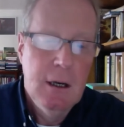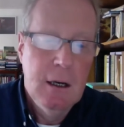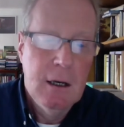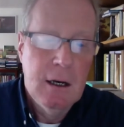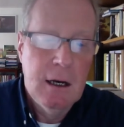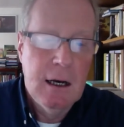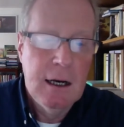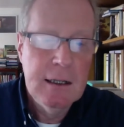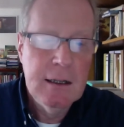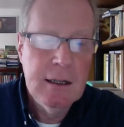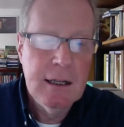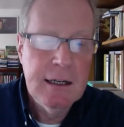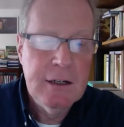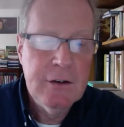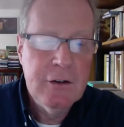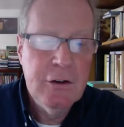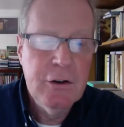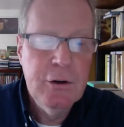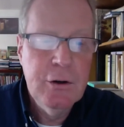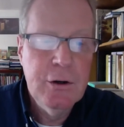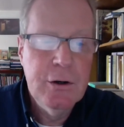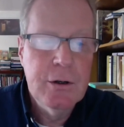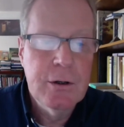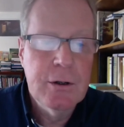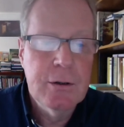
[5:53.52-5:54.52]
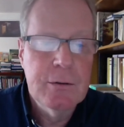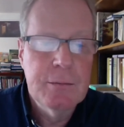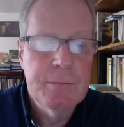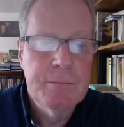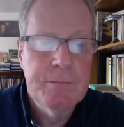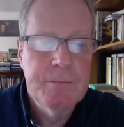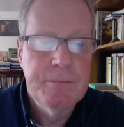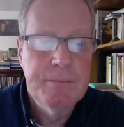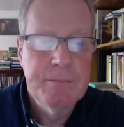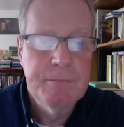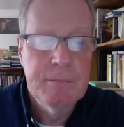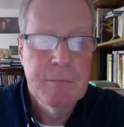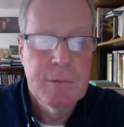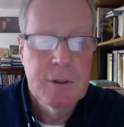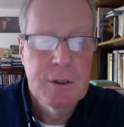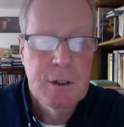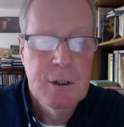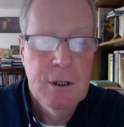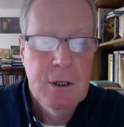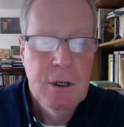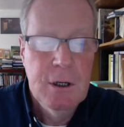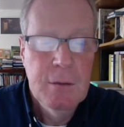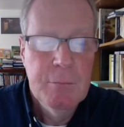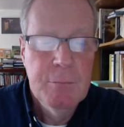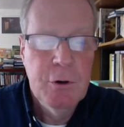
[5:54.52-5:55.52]
I'd like to go,
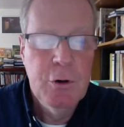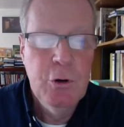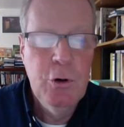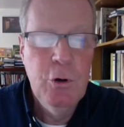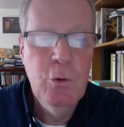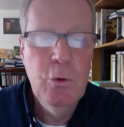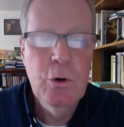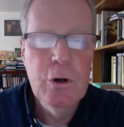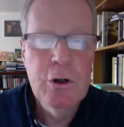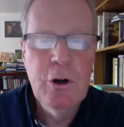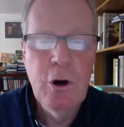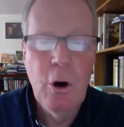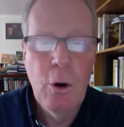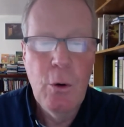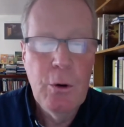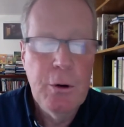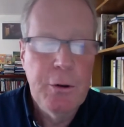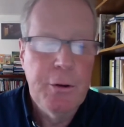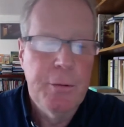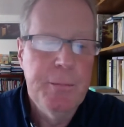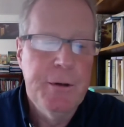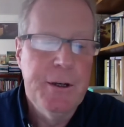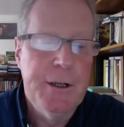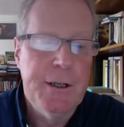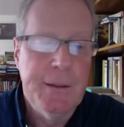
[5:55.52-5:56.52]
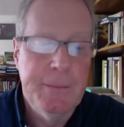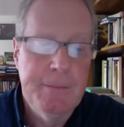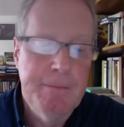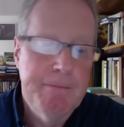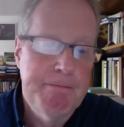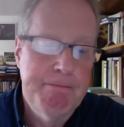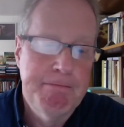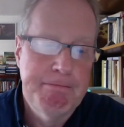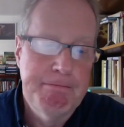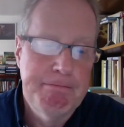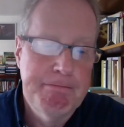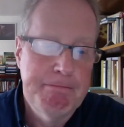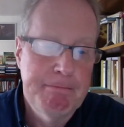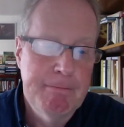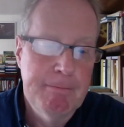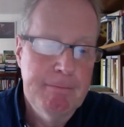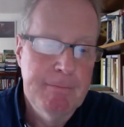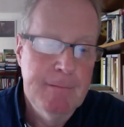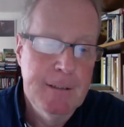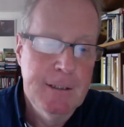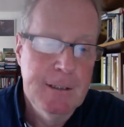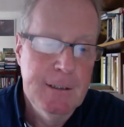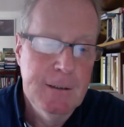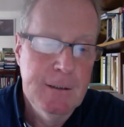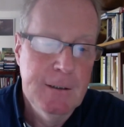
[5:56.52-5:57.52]
but who would go with me?
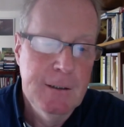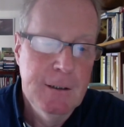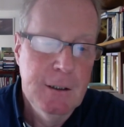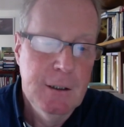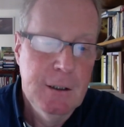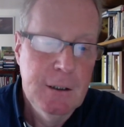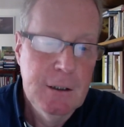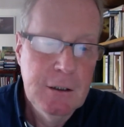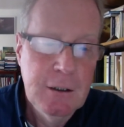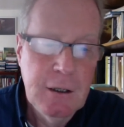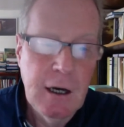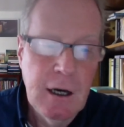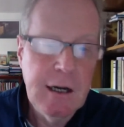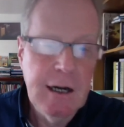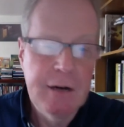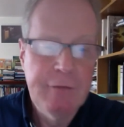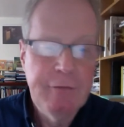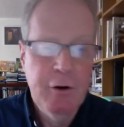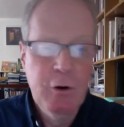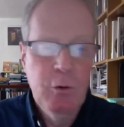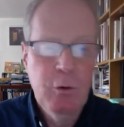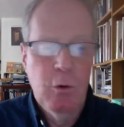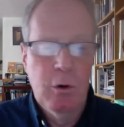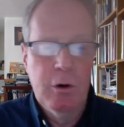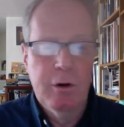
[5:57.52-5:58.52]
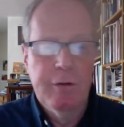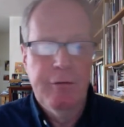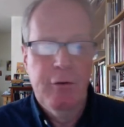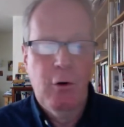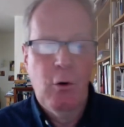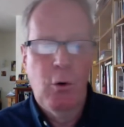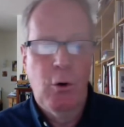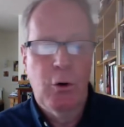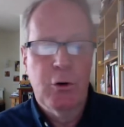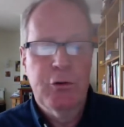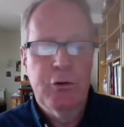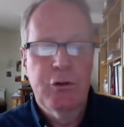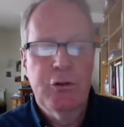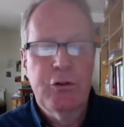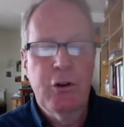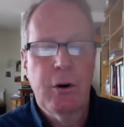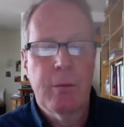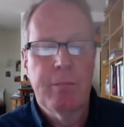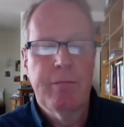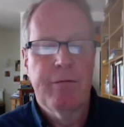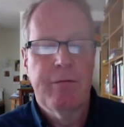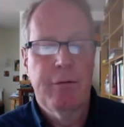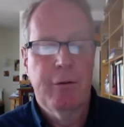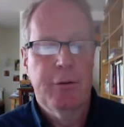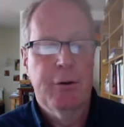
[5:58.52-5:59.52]
Not everyone, of course, is up
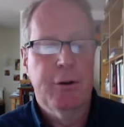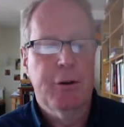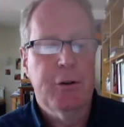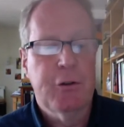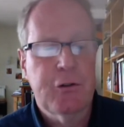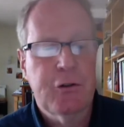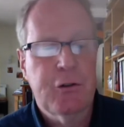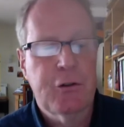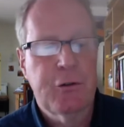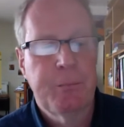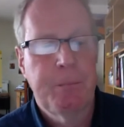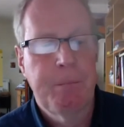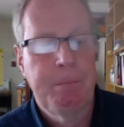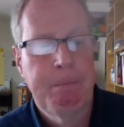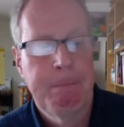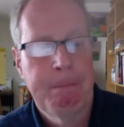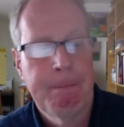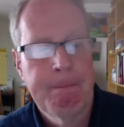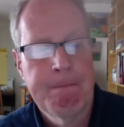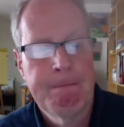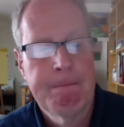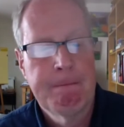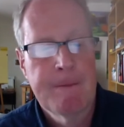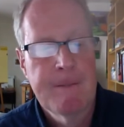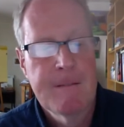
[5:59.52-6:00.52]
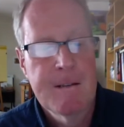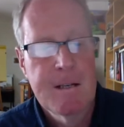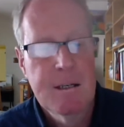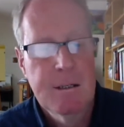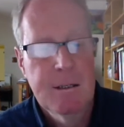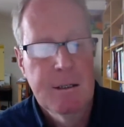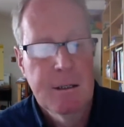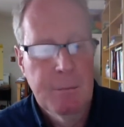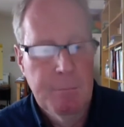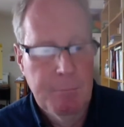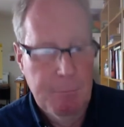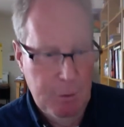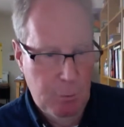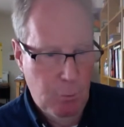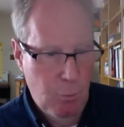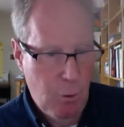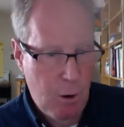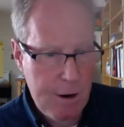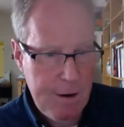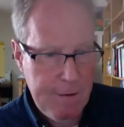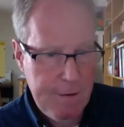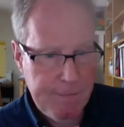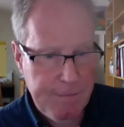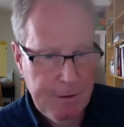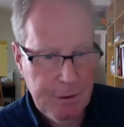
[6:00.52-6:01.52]
for this. My
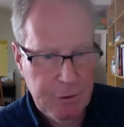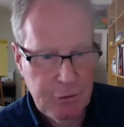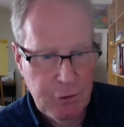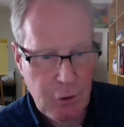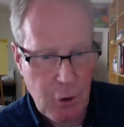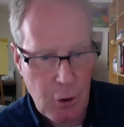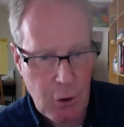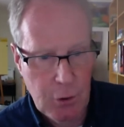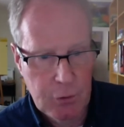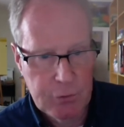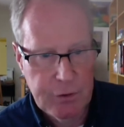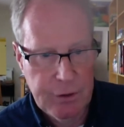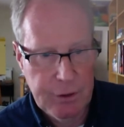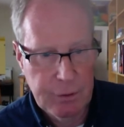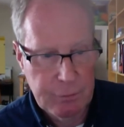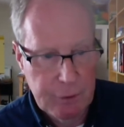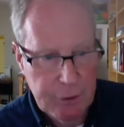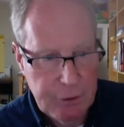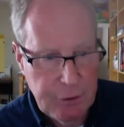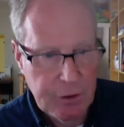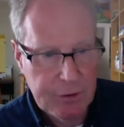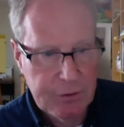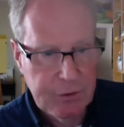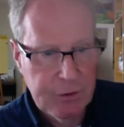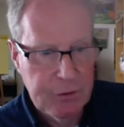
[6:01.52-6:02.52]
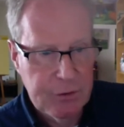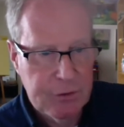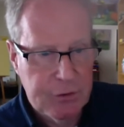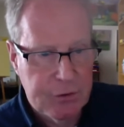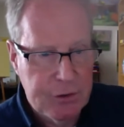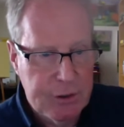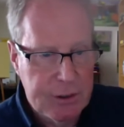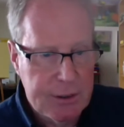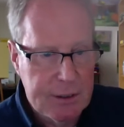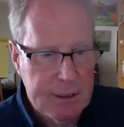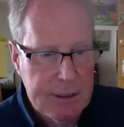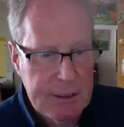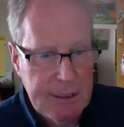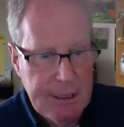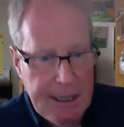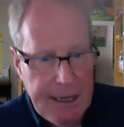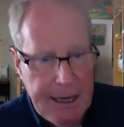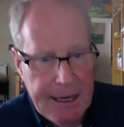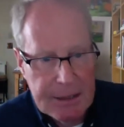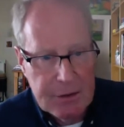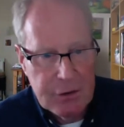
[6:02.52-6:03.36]
wife has called it a redundancy and